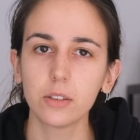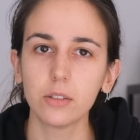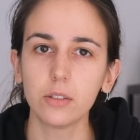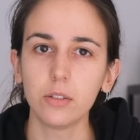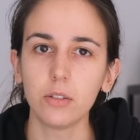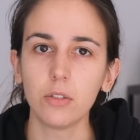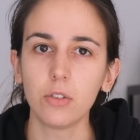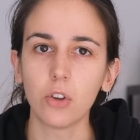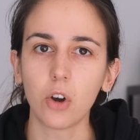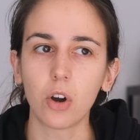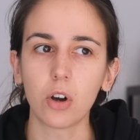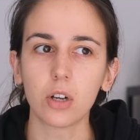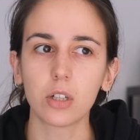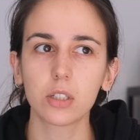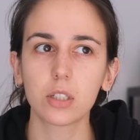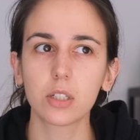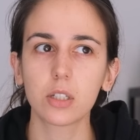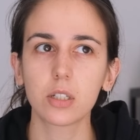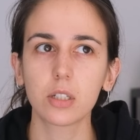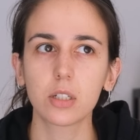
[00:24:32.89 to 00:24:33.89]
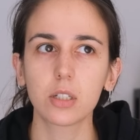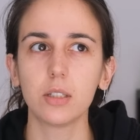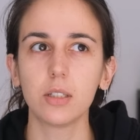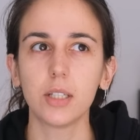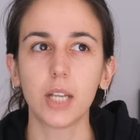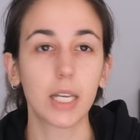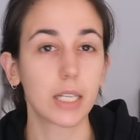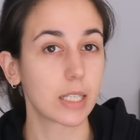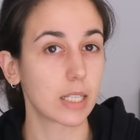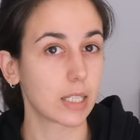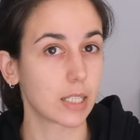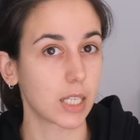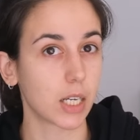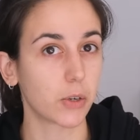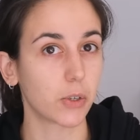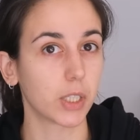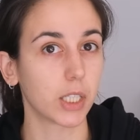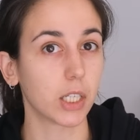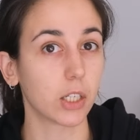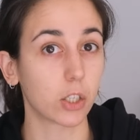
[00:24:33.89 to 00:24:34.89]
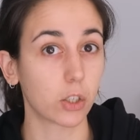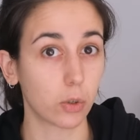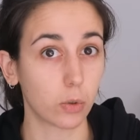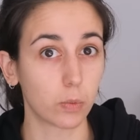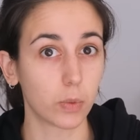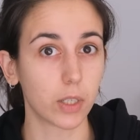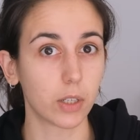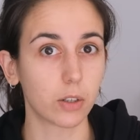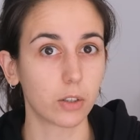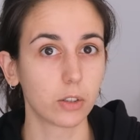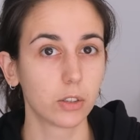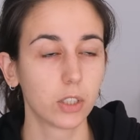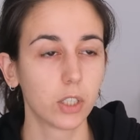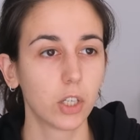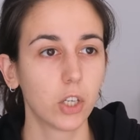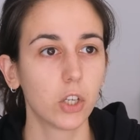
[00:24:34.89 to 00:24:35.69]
not necessarily a career.